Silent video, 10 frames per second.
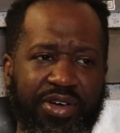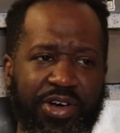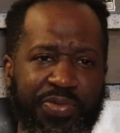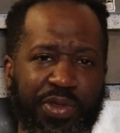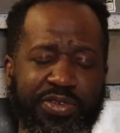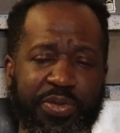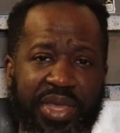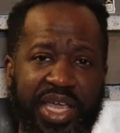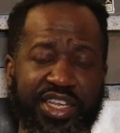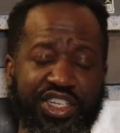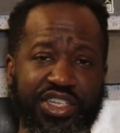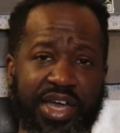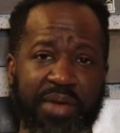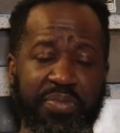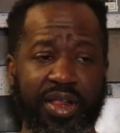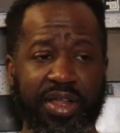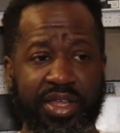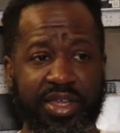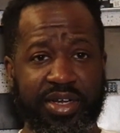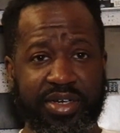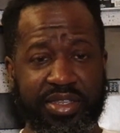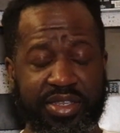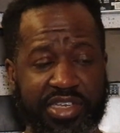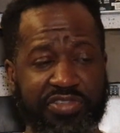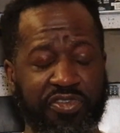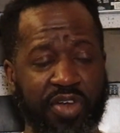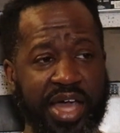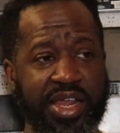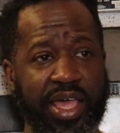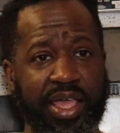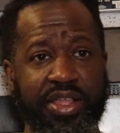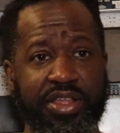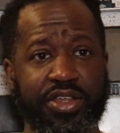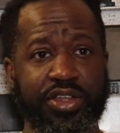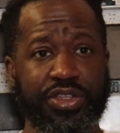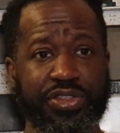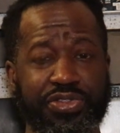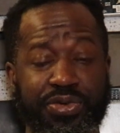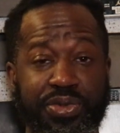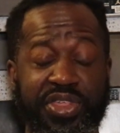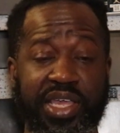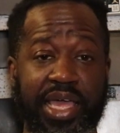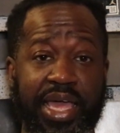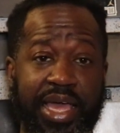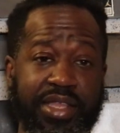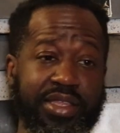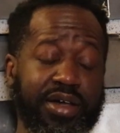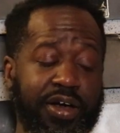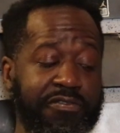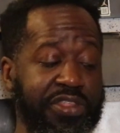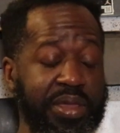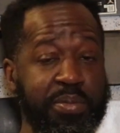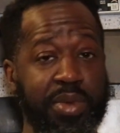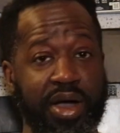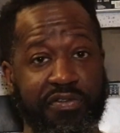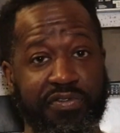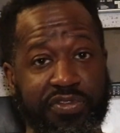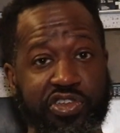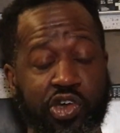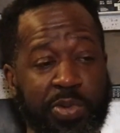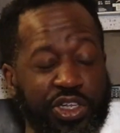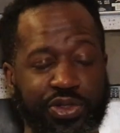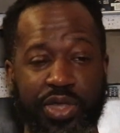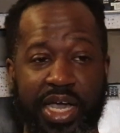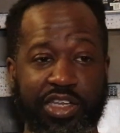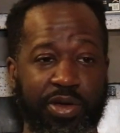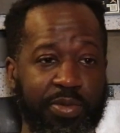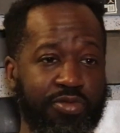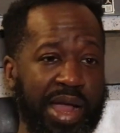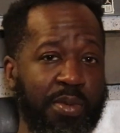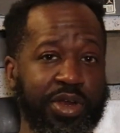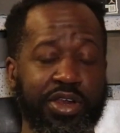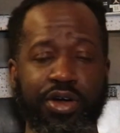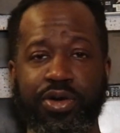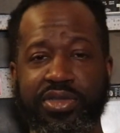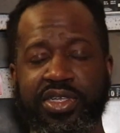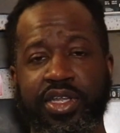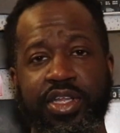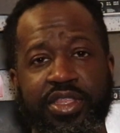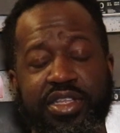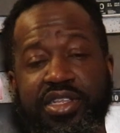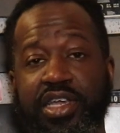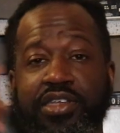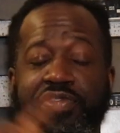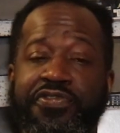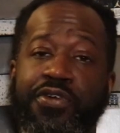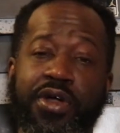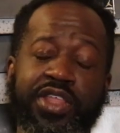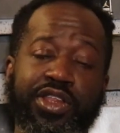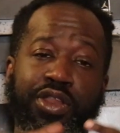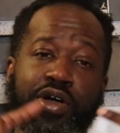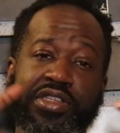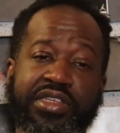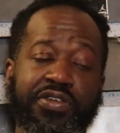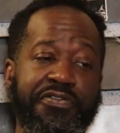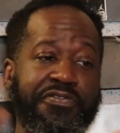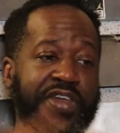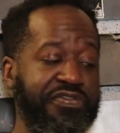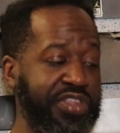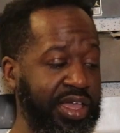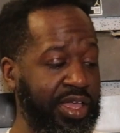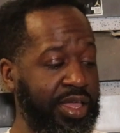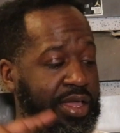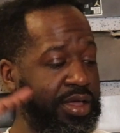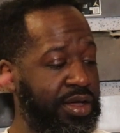Um, those will be in the shop this Friday through the end of the month. So make sure you guys um, grab one of those. The tees are forty, the long sleeves are fifty.